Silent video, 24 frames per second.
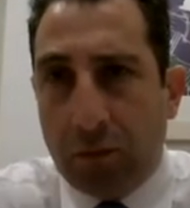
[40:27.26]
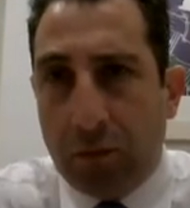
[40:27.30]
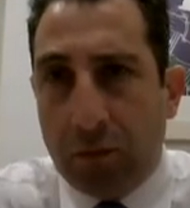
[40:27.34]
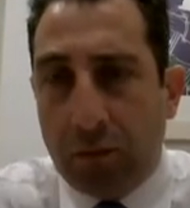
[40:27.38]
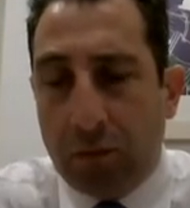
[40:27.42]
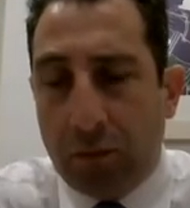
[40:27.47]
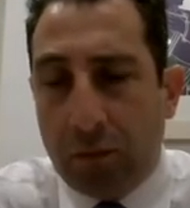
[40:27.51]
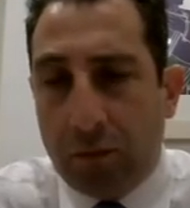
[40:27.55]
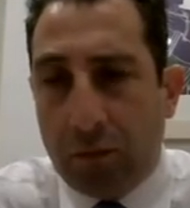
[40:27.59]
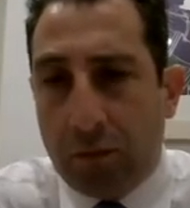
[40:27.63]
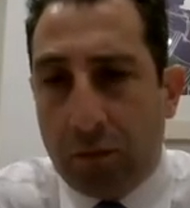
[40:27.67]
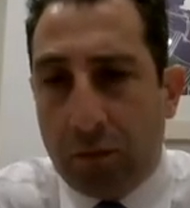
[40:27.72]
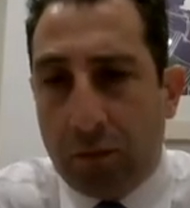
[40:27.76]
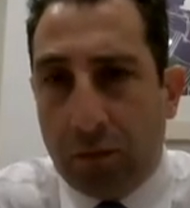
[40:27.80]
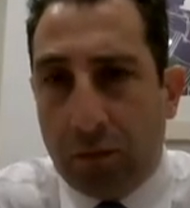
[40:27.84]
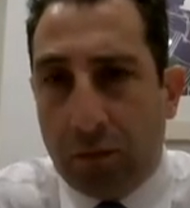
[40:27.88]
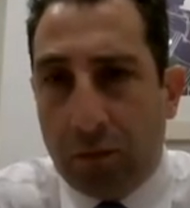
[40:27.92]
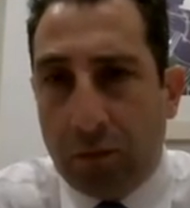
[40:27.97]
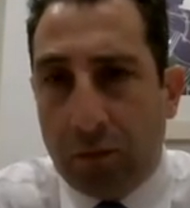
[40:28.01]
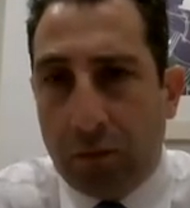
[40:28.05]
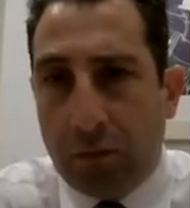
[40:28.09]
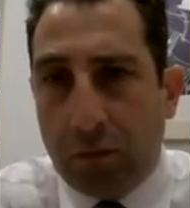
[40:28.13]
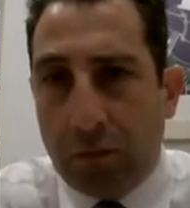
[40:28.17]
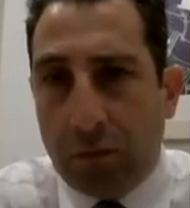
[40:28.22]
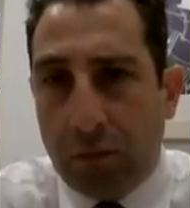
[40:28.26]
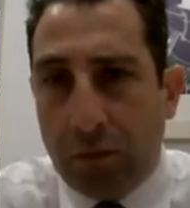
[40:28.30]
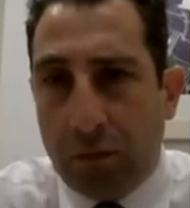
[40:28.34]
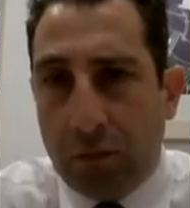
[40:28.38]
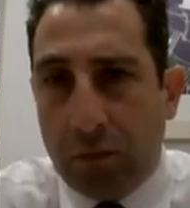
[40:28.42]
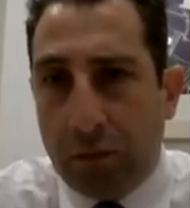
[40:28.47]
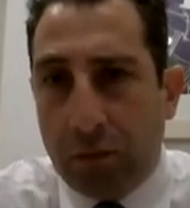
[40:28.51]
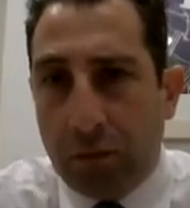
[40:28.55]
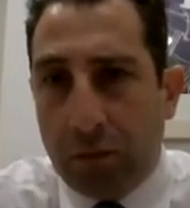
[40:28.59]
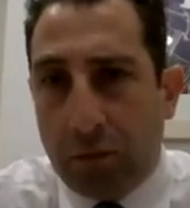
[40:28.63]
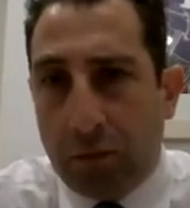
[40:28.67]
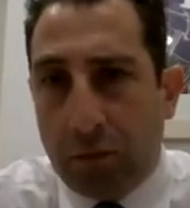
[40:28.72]

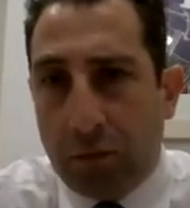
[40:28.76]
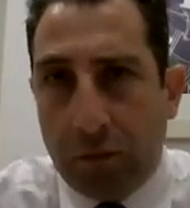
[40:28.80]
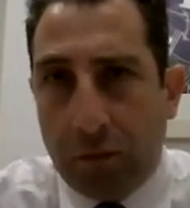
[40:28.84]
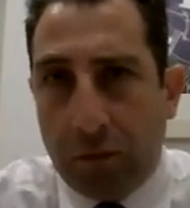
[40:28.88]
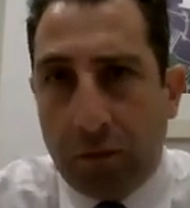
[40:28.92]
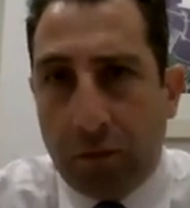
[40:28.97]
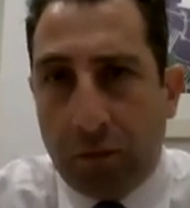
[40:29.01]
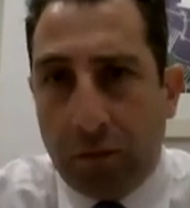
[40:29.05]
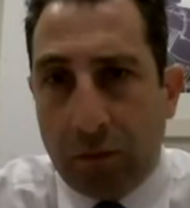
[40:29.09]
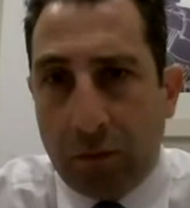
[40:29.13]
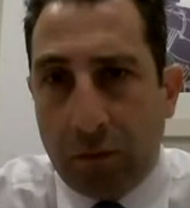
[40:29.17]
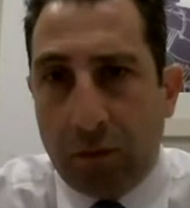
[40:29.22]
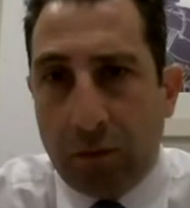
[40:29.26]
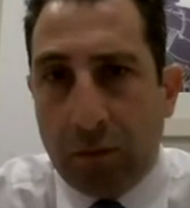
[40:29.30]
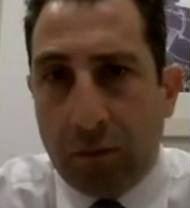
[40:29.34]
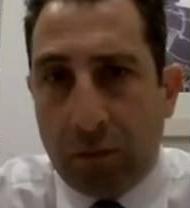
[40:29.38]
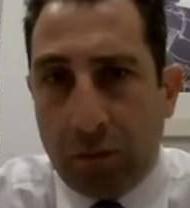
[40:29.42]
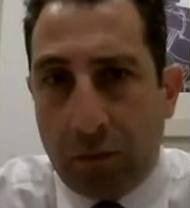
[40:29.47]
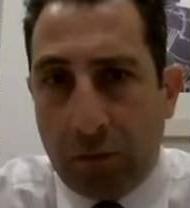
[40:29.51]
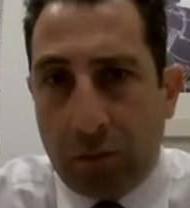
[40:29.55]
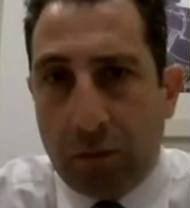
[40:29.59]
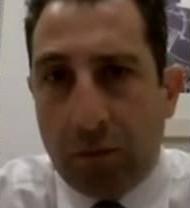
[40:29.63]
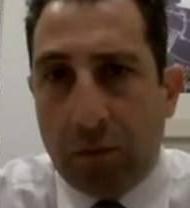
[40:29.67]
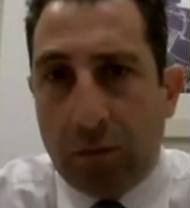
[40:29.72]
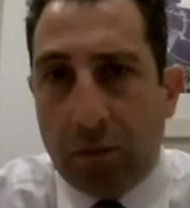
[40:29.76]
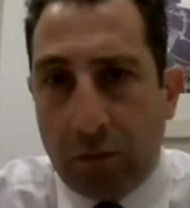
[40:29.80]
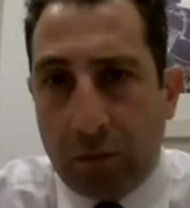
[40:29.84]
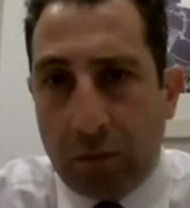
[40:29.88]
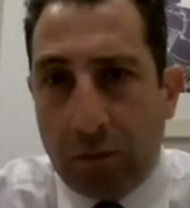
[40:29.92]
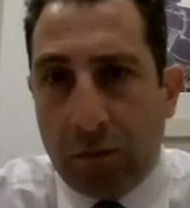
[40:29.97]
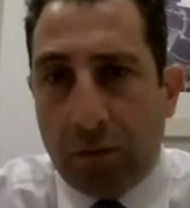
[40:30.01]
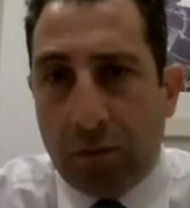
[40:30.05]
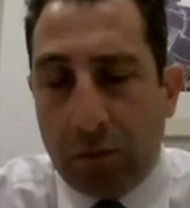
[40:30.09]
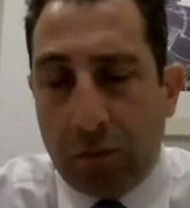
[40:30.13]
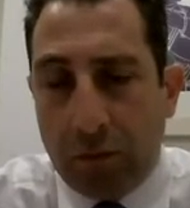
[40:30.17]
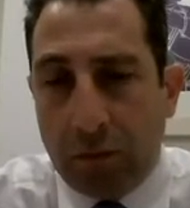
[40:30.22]

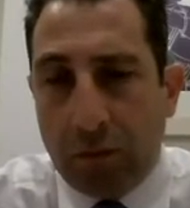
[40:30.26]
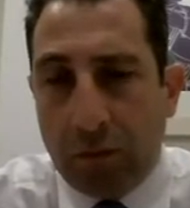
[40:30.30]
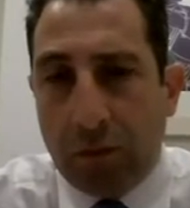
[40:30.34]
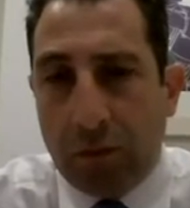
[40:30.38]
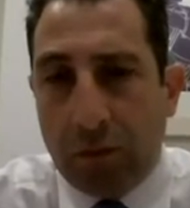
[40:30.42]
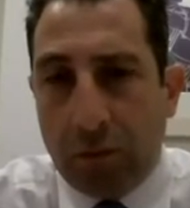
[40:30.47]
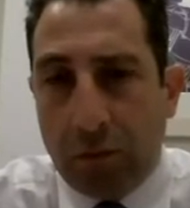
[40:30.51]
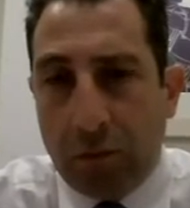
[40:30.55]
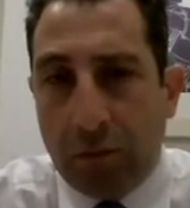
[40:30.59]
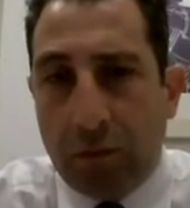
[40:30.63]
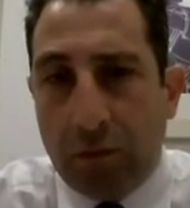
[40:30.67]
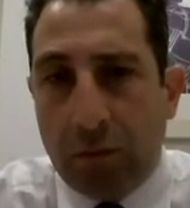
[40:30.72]
(silent)